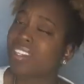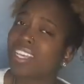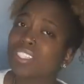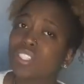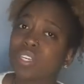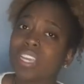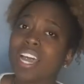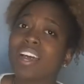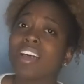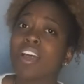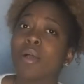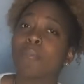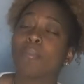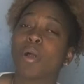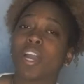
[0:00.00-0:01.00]
So yeah,
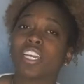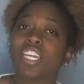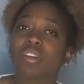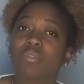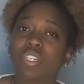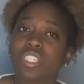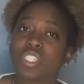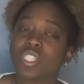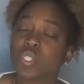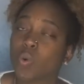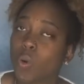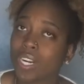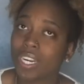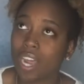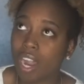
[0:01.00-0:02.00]
parking was
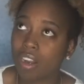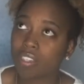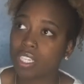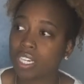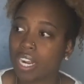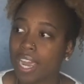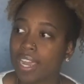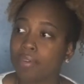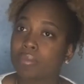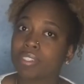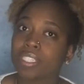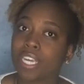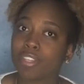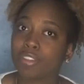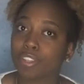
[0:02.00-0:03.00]
$20 a night. We
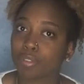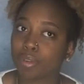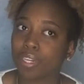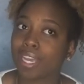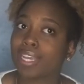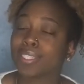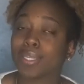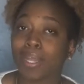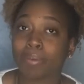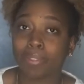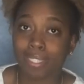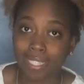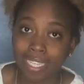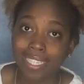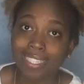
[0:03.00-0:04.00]
stayed there three nights. So that was
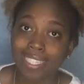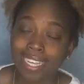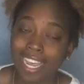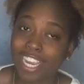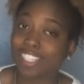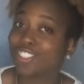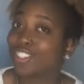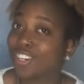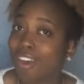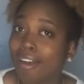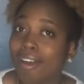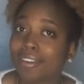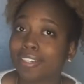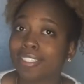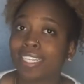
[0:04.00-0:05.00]
60 extra
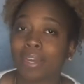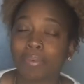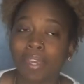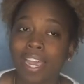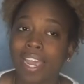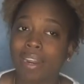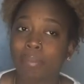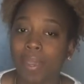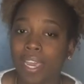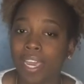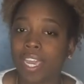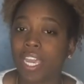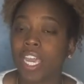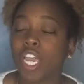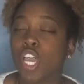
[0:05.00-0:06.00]
dollars that we had to
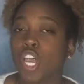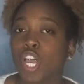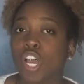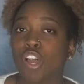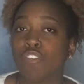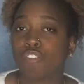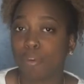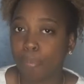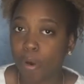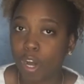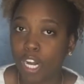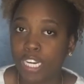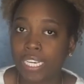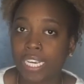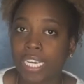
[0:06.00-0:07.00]
pay for
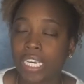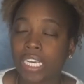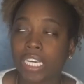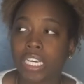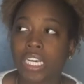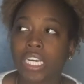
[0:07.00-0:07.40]
parking.